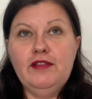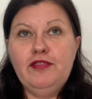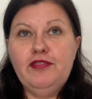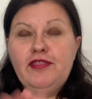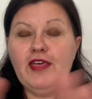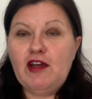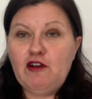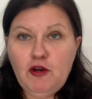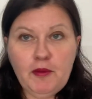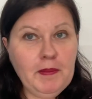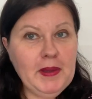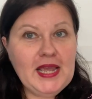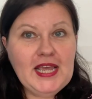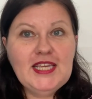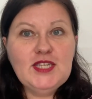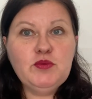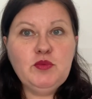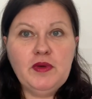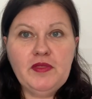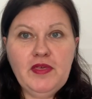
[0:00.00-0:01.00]

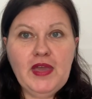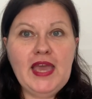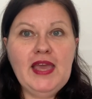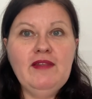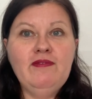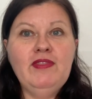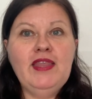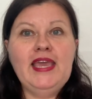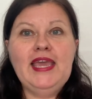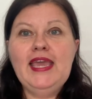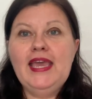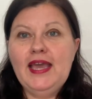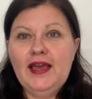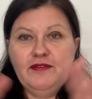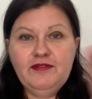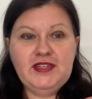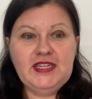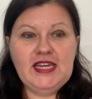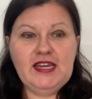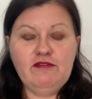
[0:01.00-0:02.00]
therapies within the
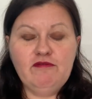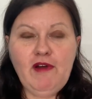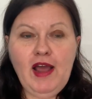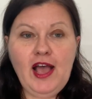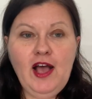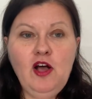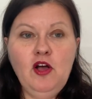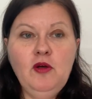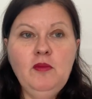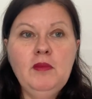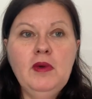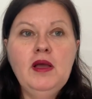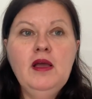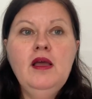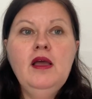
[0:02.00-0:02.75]
EFT realm.